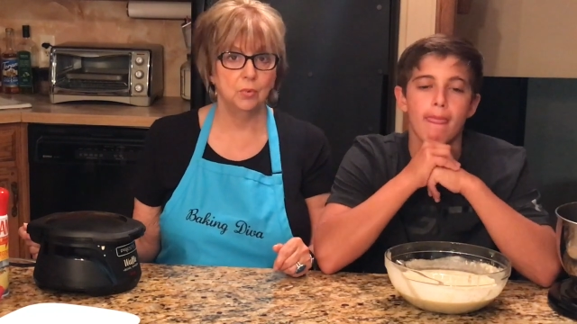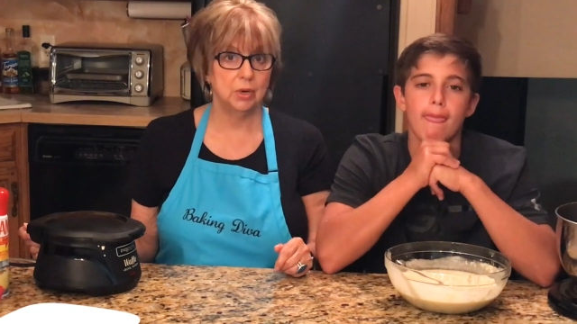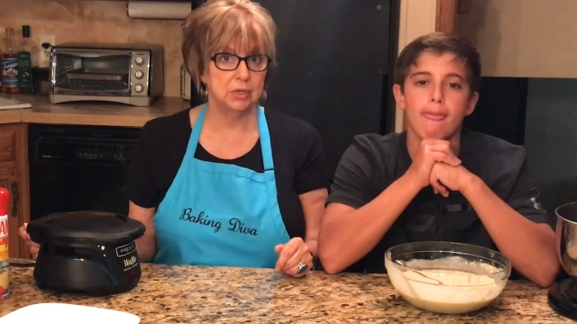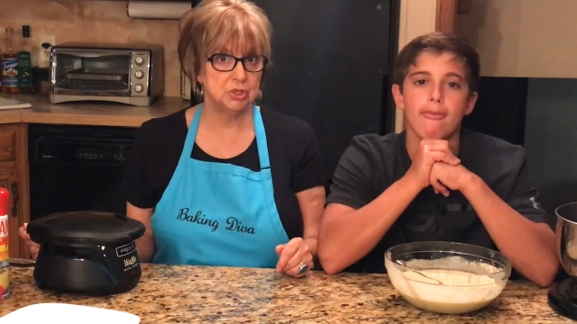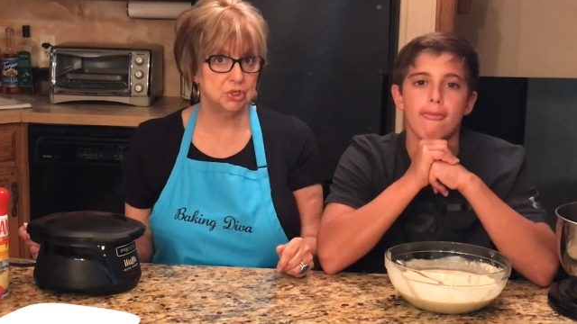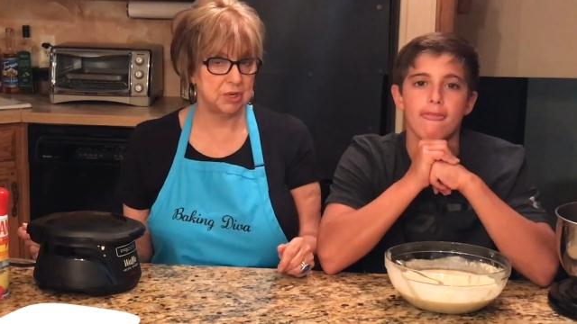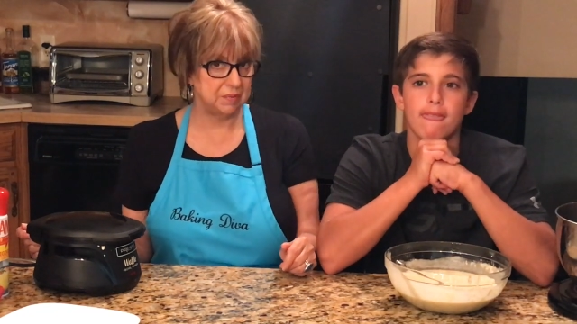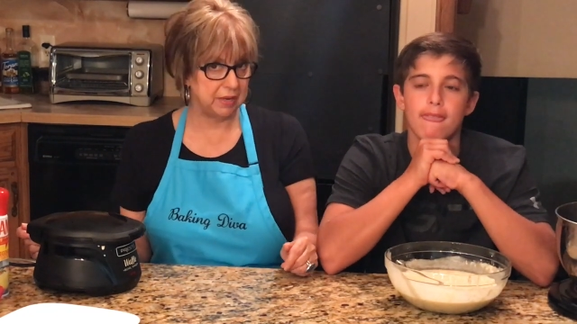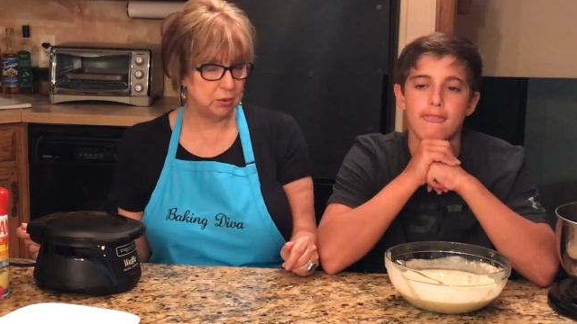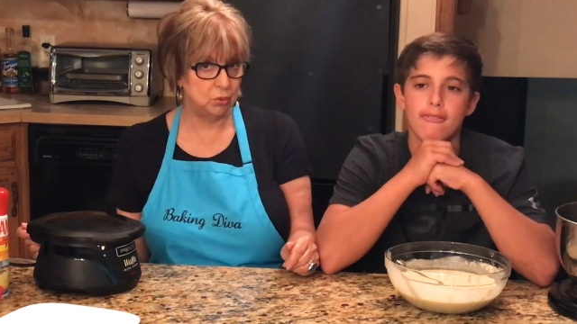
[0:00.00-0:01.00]
Speaker 1: we're gonna
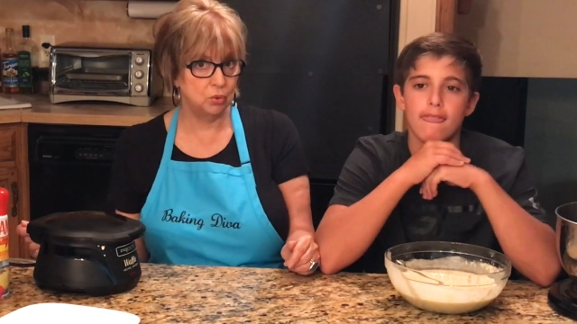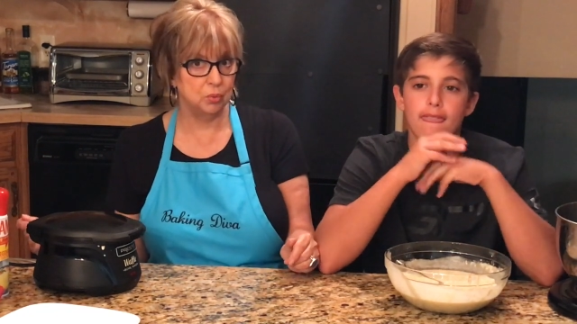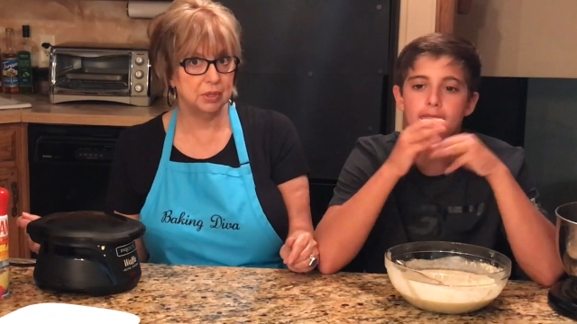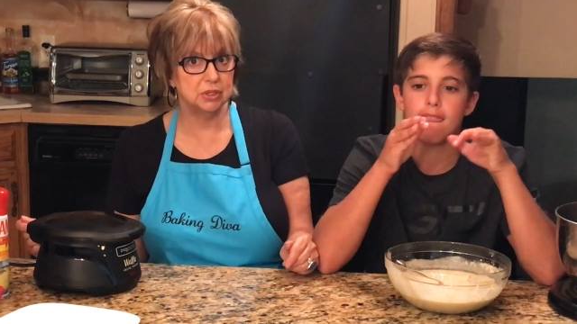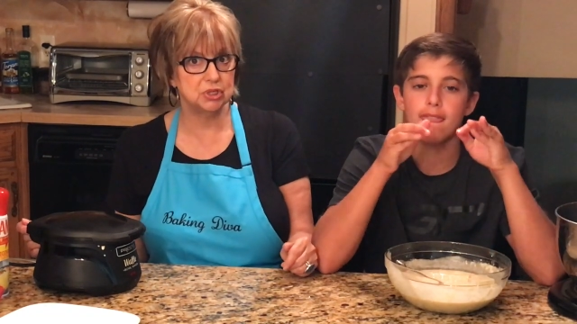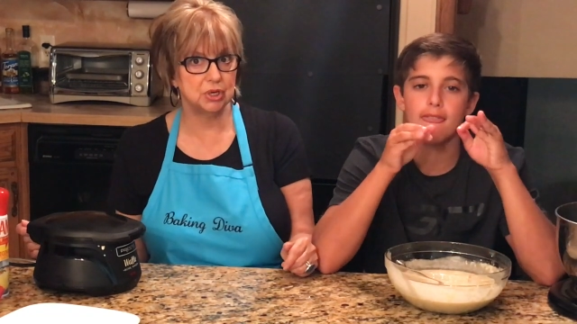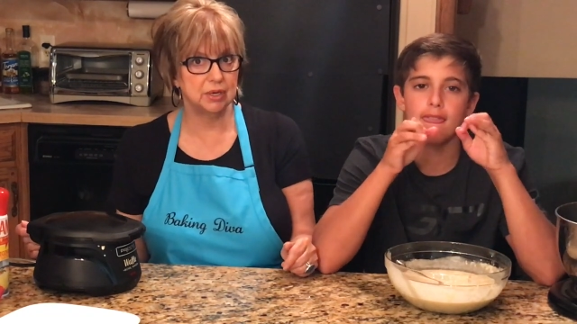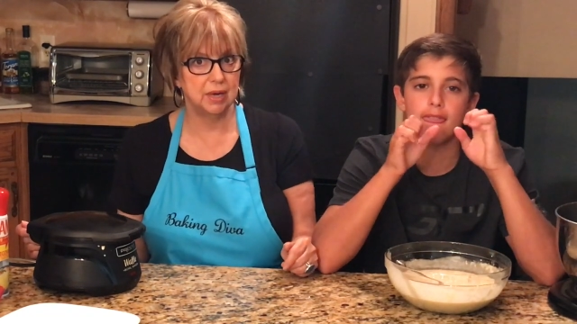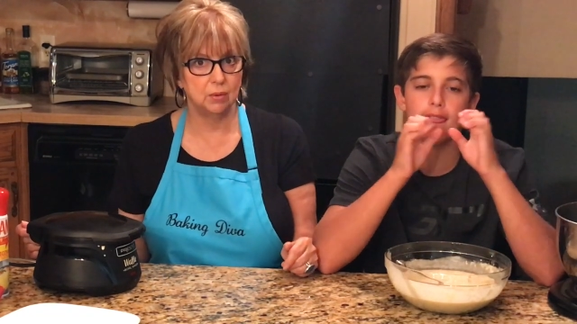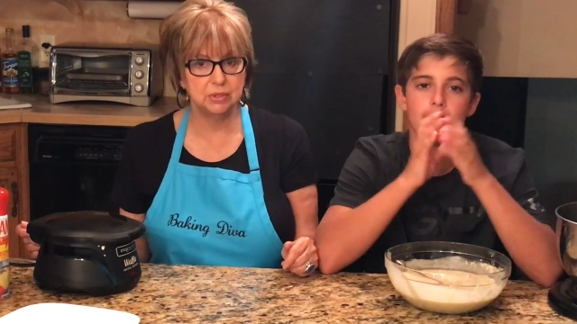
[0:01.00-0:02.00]
and they cool, we're gonna
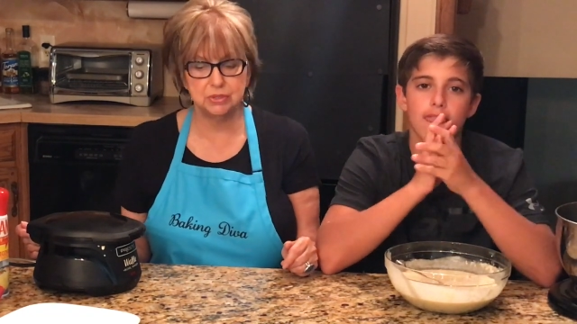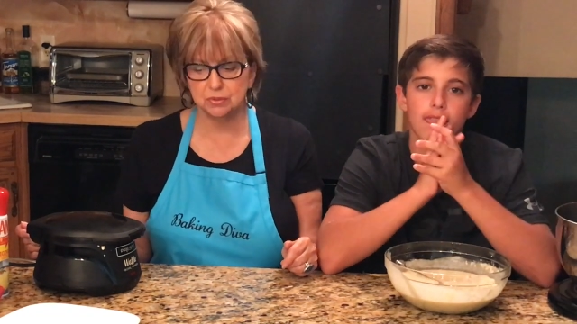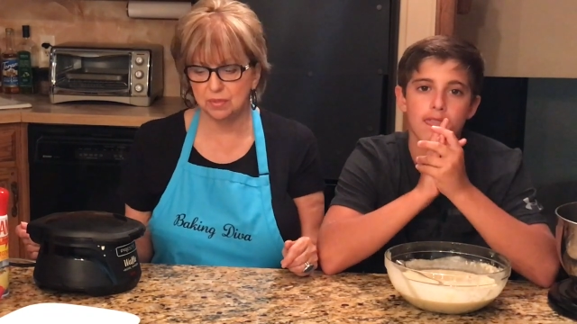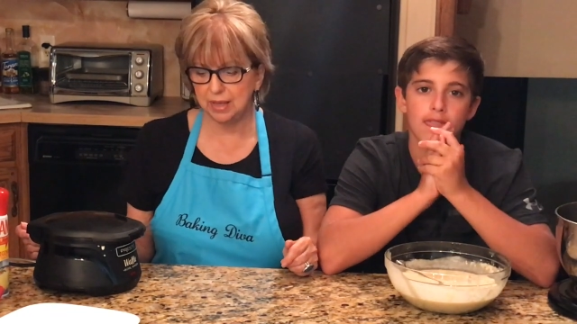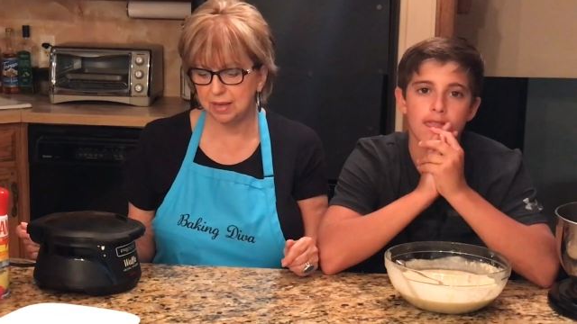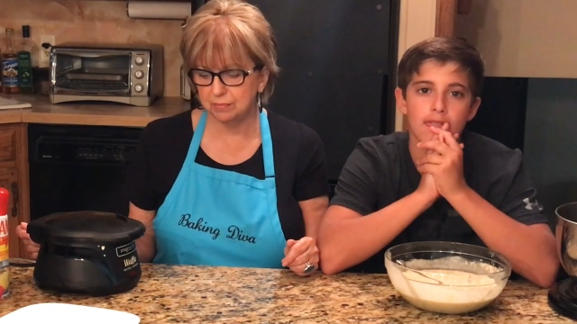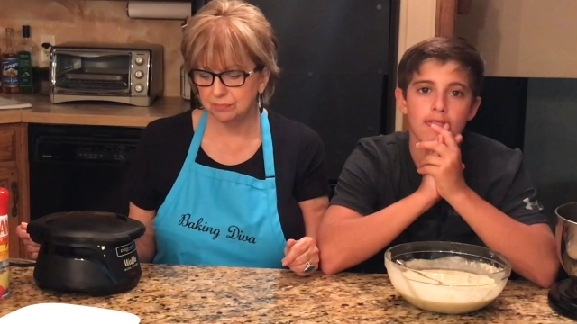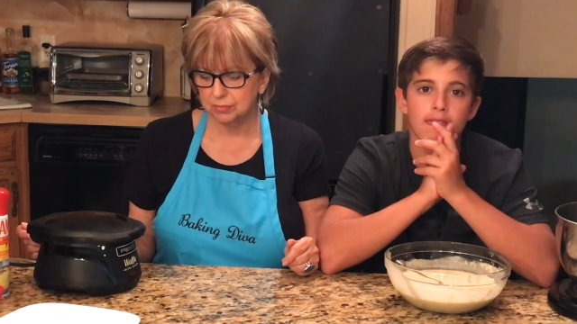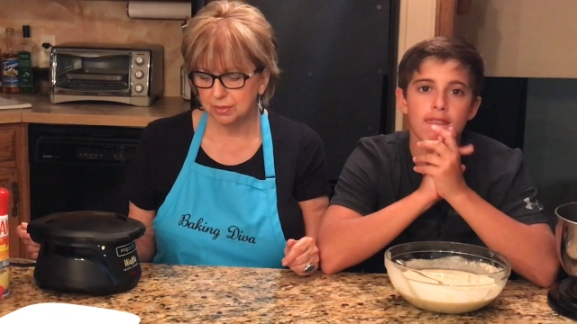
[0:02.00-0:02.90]
show you how we do that.